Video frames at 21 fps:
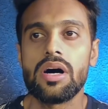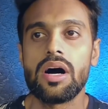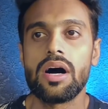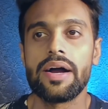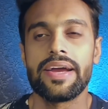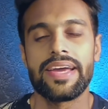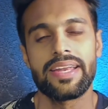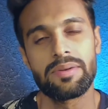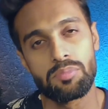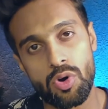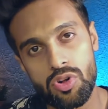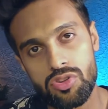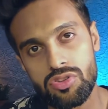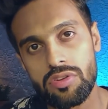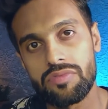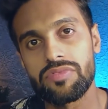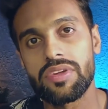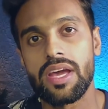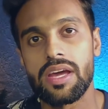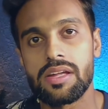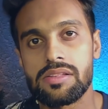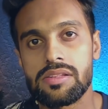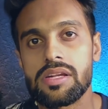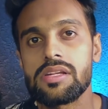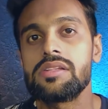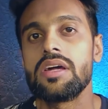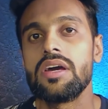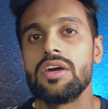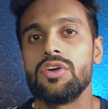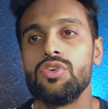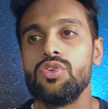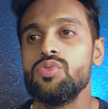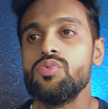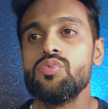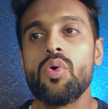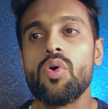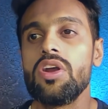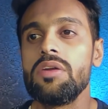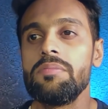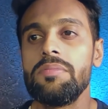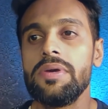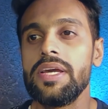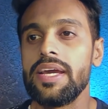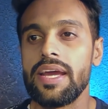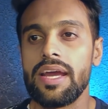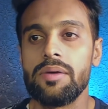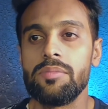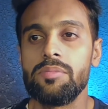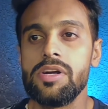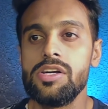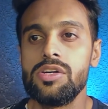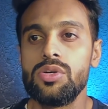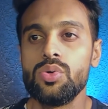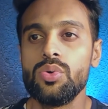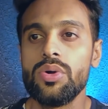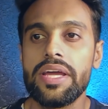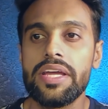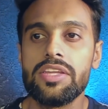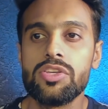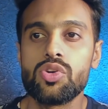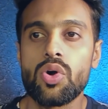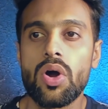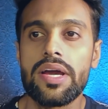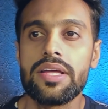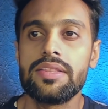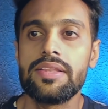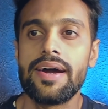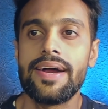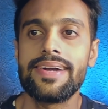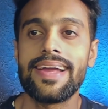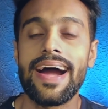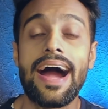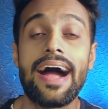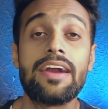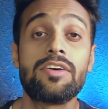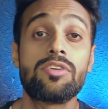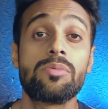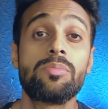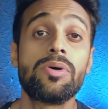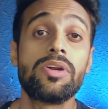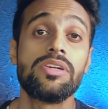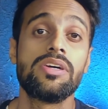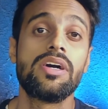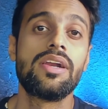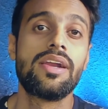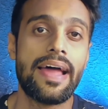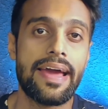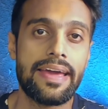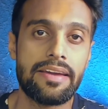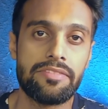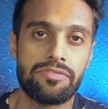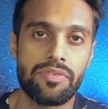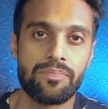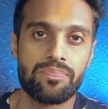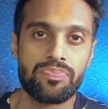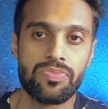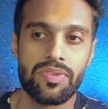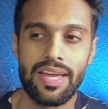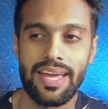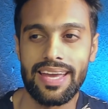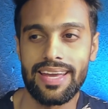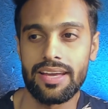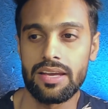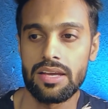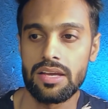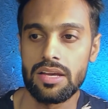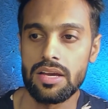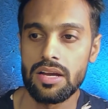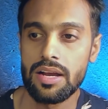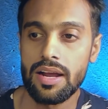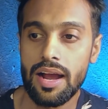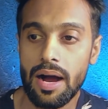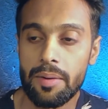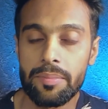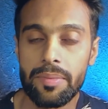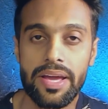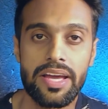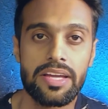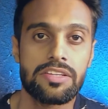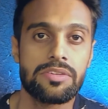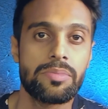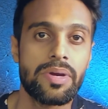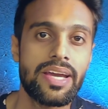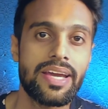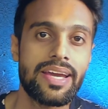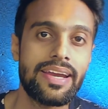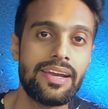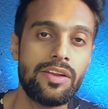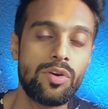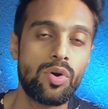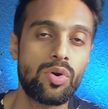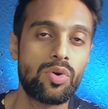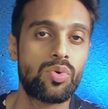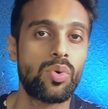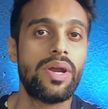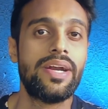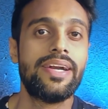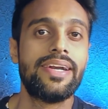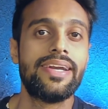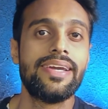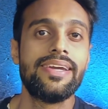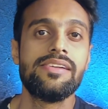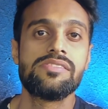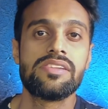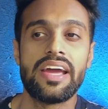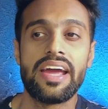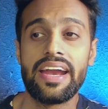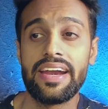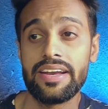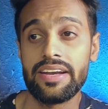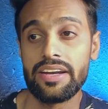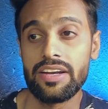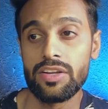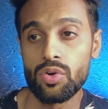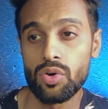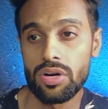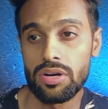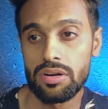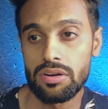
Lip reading: in most of the cases, you won't be able to enjoy that entrepreneurial life. Ke come age mein, in your 20s and in your